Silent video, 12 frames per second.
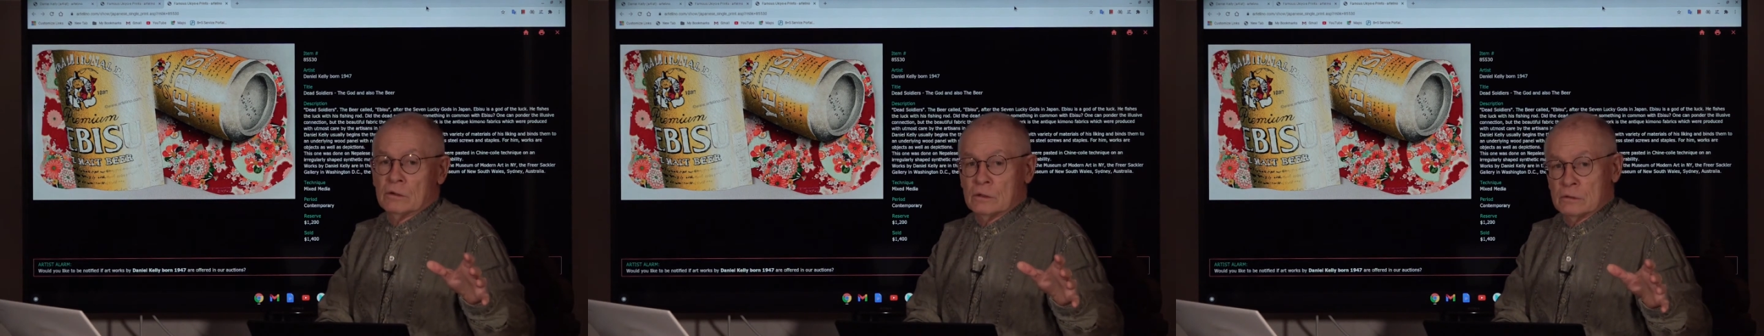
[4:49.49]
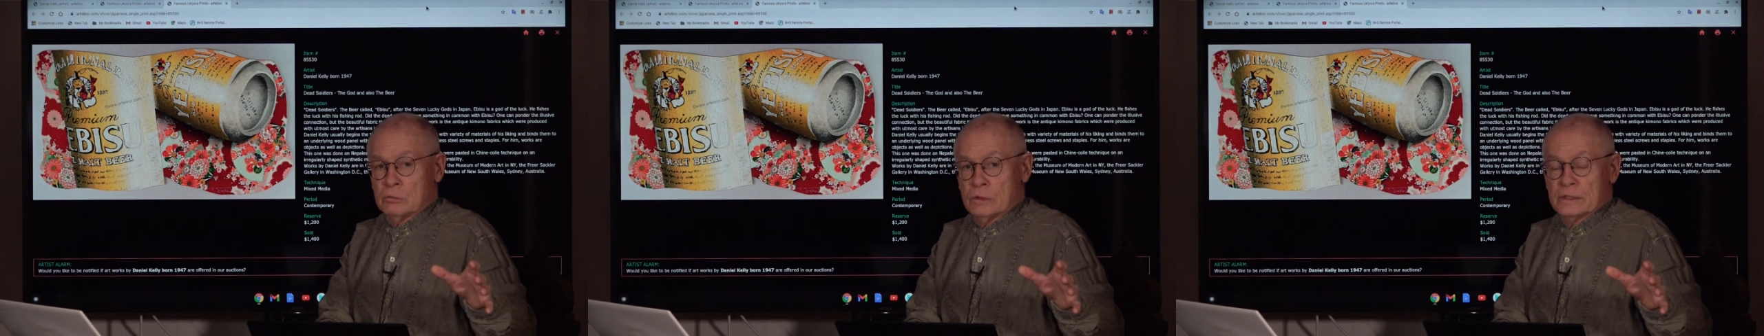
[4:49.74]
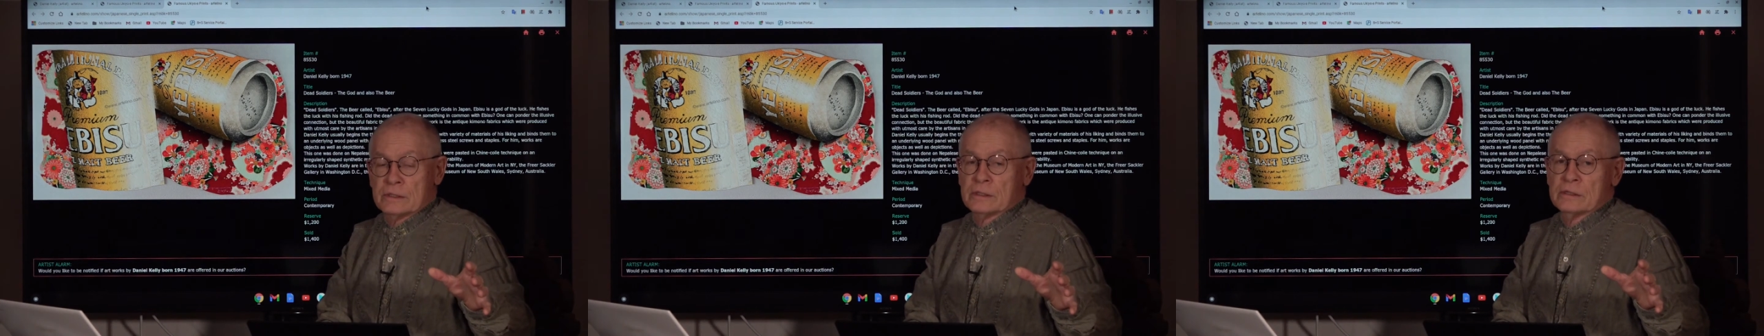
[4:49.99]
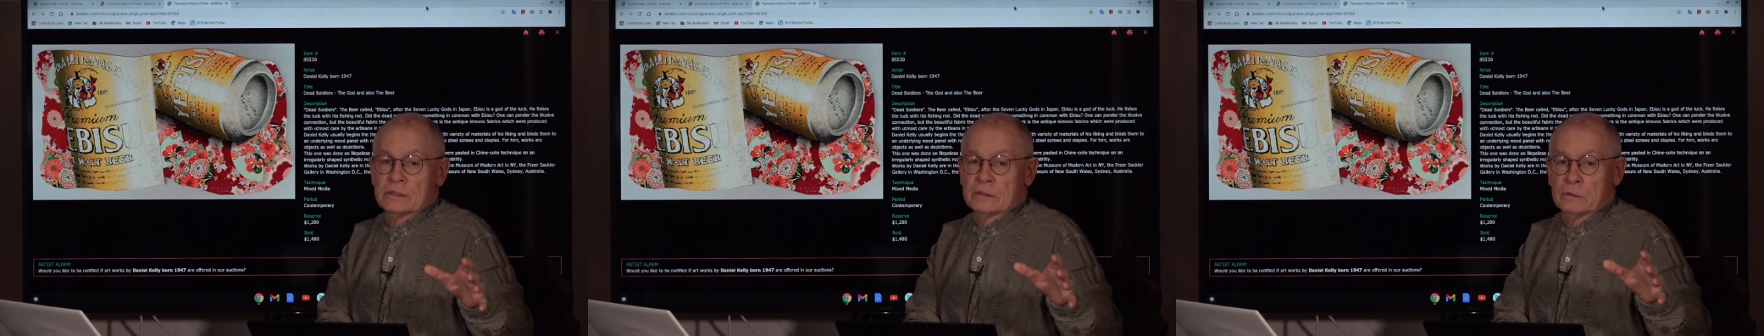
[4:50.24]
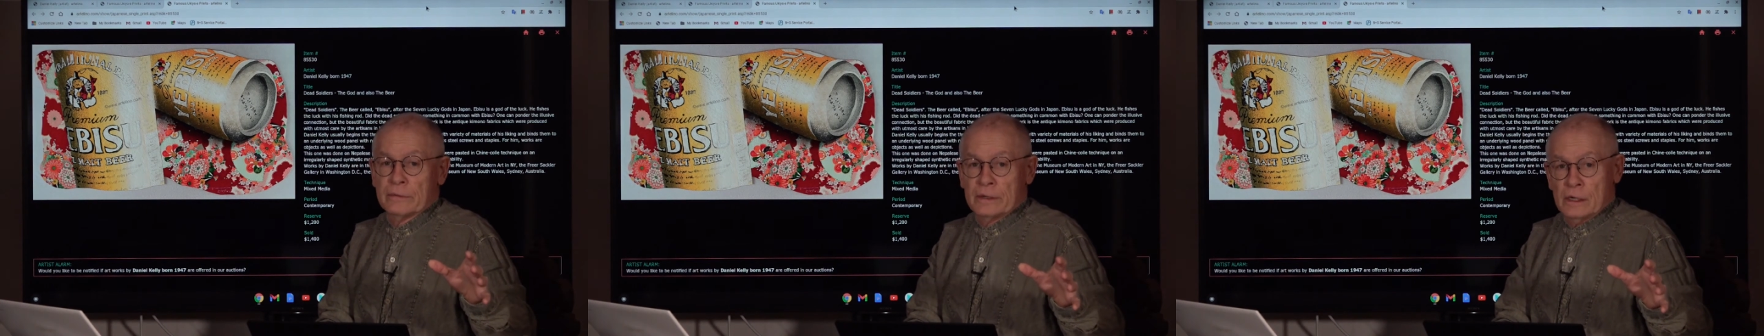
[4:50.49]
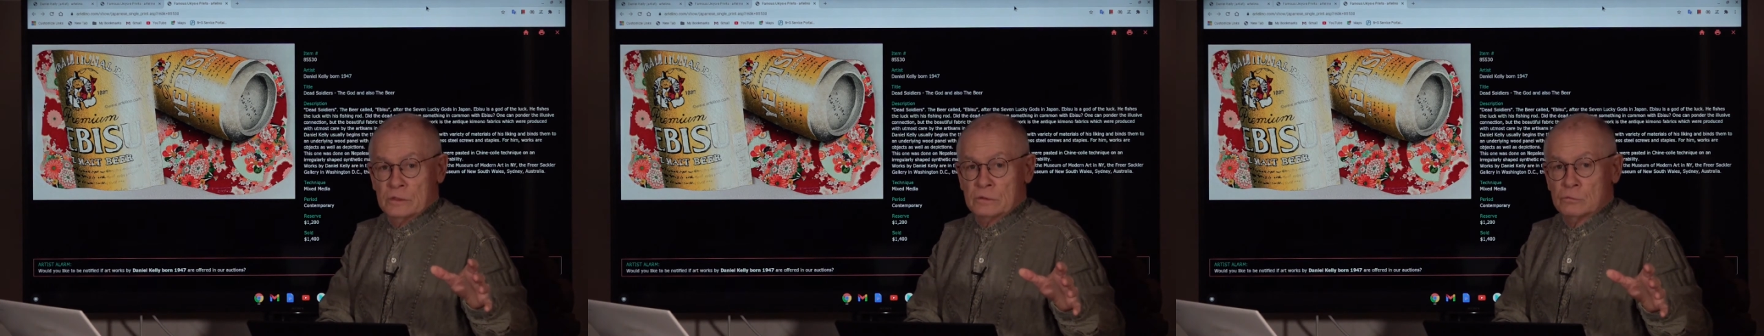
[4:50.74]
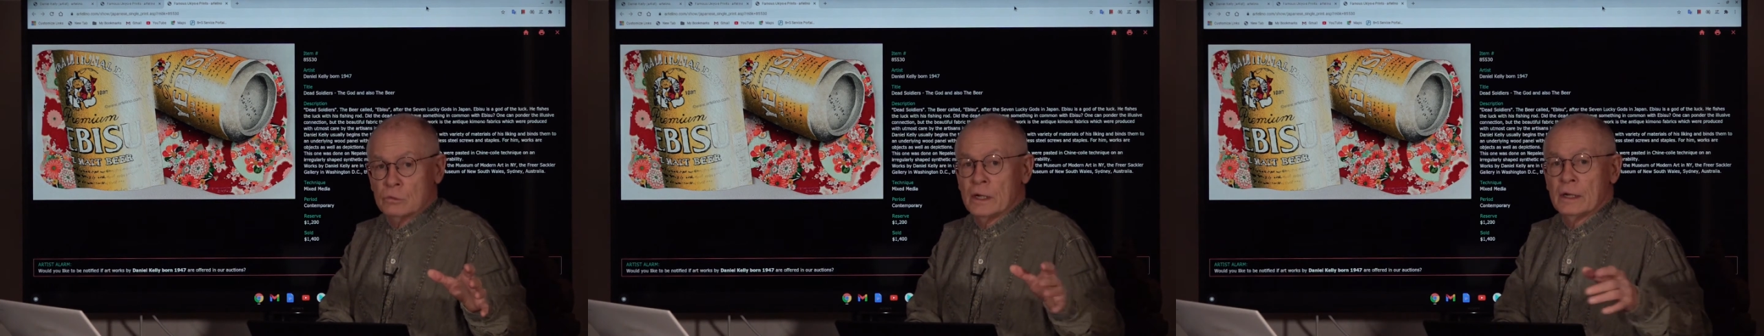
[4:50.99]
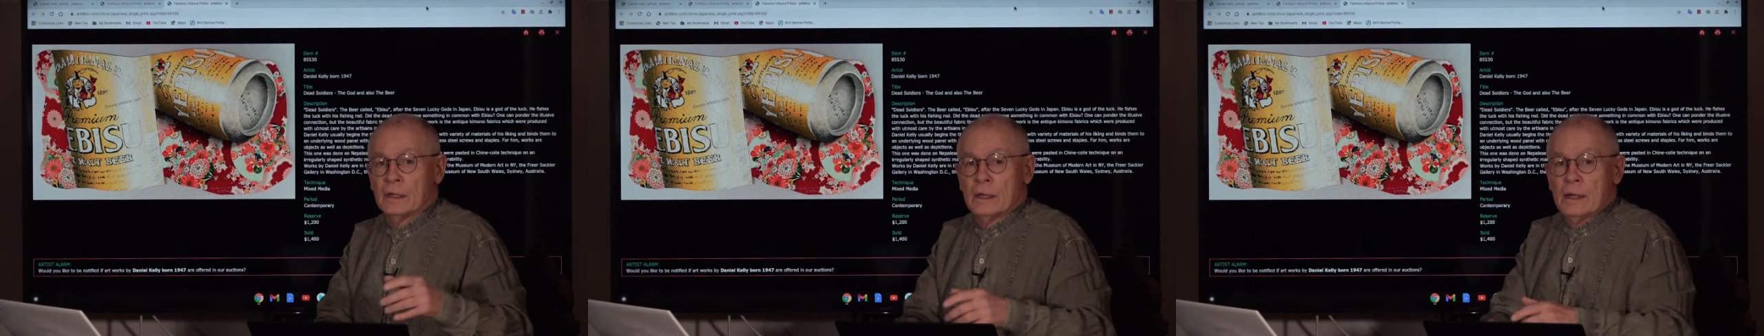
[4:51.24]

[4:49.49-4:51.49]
artworks since 2001,